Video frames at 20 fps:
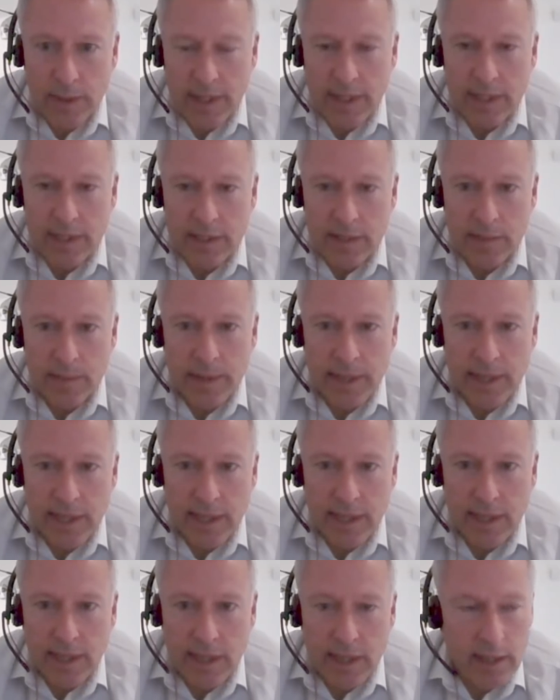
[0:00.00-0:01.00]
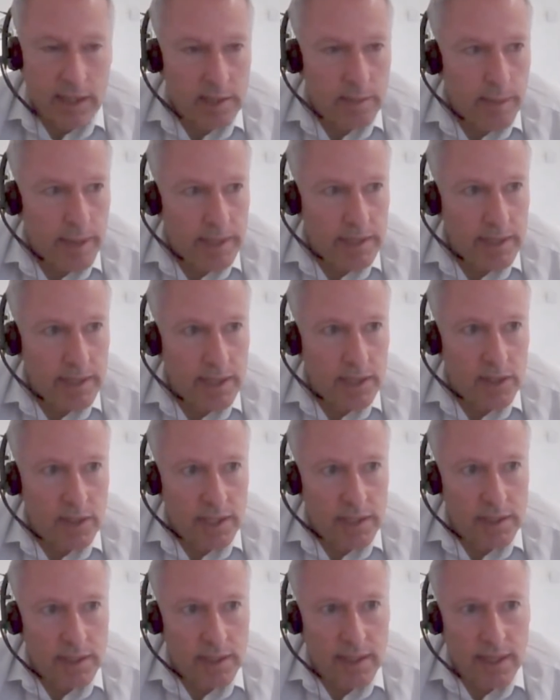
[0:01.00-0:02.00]
It needs to be in the client's best
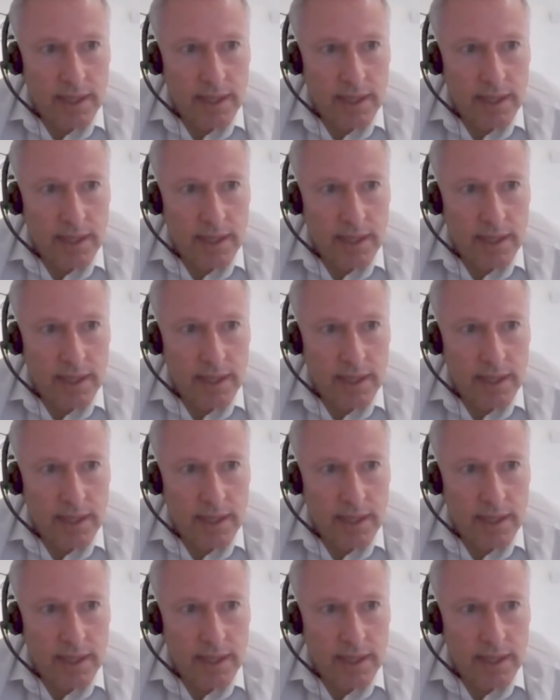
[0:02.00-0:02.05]
interest,